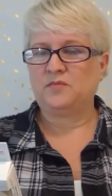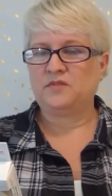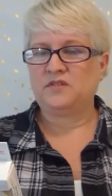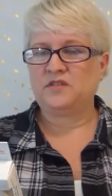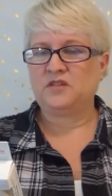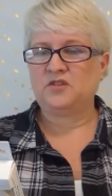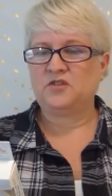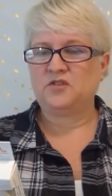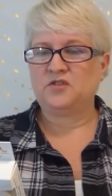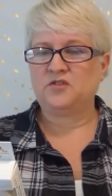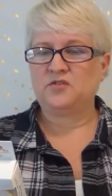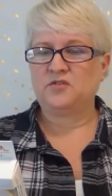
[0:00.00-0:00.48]

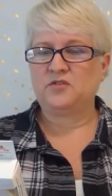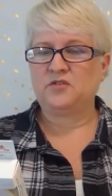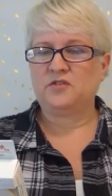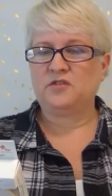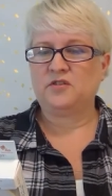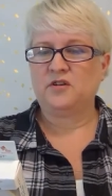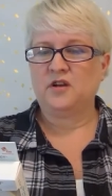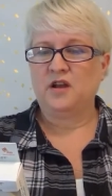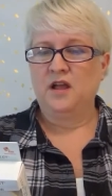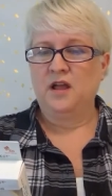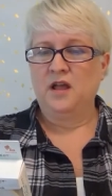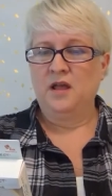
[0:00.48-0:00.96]
Position
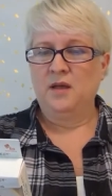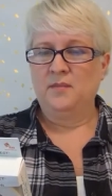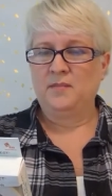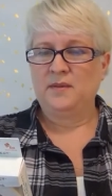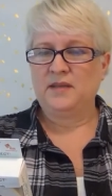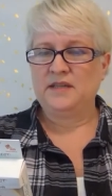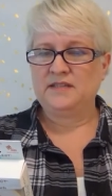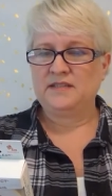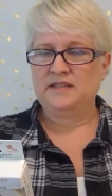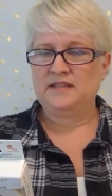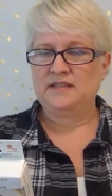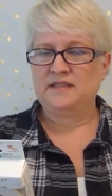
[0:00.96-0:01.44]
your
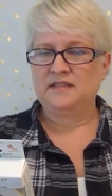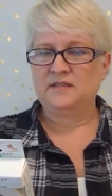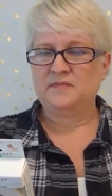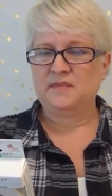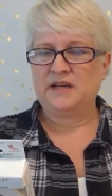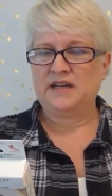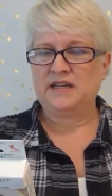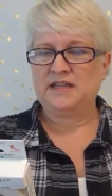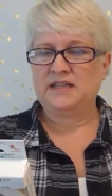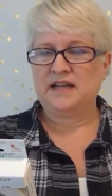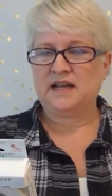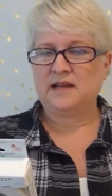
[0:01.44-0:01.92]
pieces as
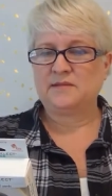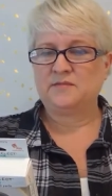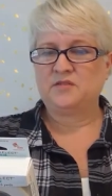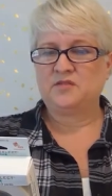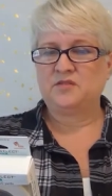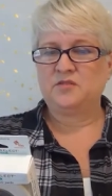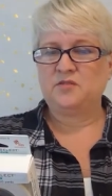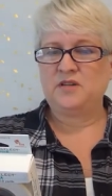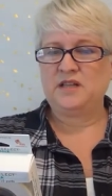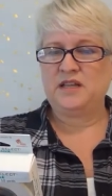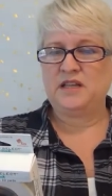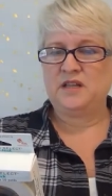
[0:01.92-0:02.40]
many times
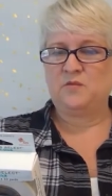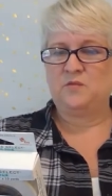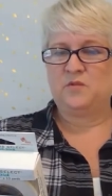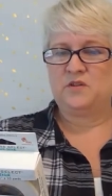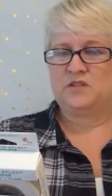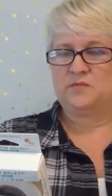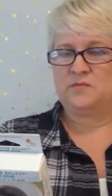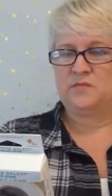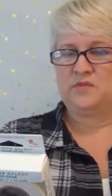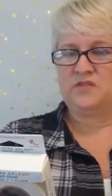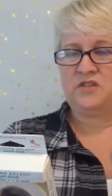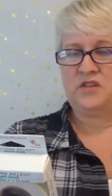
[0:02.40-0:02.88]
as you need.
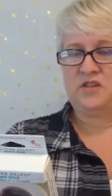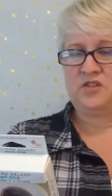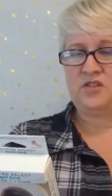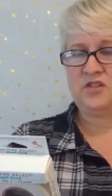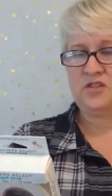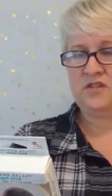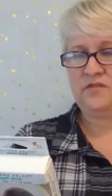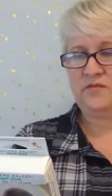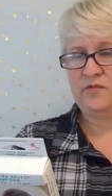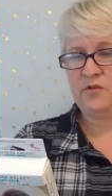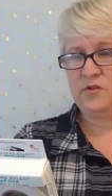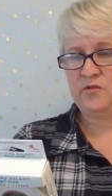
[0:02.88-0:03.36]
Once
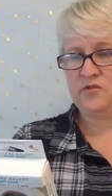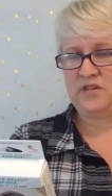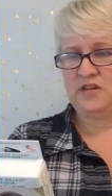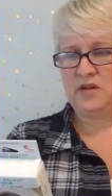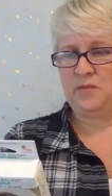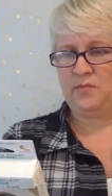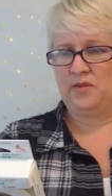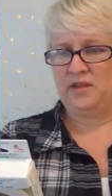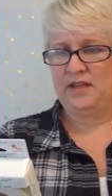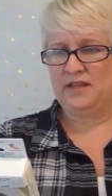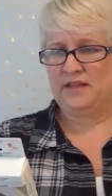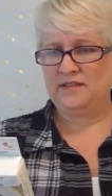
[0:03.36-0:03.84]
positioned, fuse
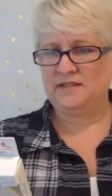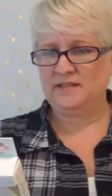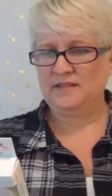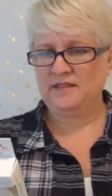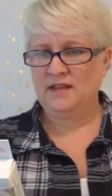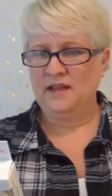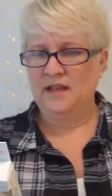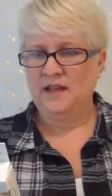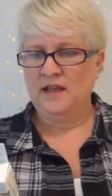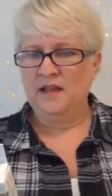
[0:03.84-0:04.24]
into place.